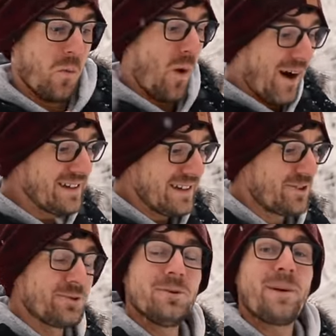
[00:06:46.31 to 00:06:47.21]
One
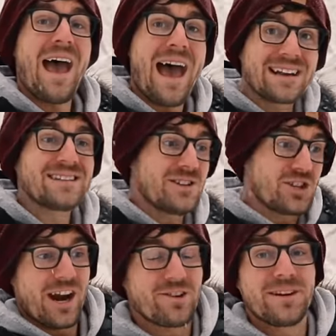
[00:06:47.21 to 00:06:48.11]
group had the
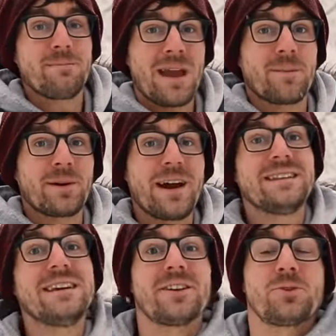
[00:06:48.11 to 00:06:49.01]
charity paper
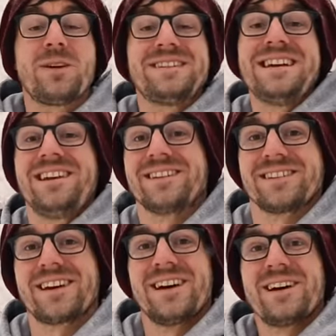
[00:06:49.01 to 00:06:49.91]
and the other one didn't.